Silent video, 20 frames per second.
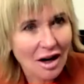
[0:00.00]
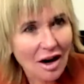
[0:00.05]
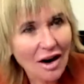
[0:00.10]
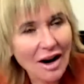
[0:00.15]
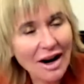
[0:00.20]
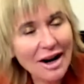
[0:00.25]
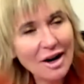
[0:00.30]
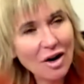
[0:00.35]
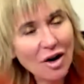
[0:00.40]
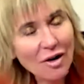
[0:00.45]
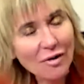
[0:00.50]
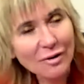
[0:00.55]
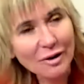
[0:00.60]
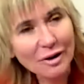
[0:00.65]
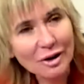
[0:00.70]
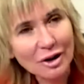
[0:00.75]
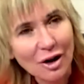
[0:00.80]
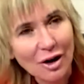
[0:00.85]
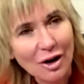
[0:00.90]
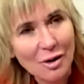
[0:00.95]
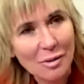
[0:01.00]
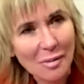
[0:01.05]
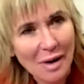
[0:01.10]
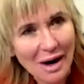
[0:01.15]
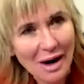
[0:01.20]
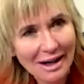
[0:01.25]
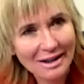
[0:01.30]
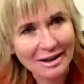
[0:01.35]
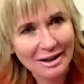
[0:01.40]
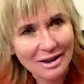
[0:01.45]
I often go to
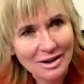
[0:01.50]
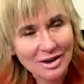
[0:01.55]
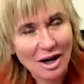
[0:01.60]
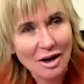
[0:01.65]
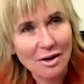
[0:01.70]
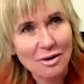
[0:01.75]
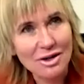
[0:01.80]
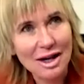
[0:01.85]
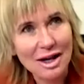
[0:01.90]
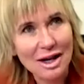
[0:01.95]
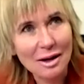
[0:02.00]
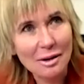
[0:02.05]
markets. I was at a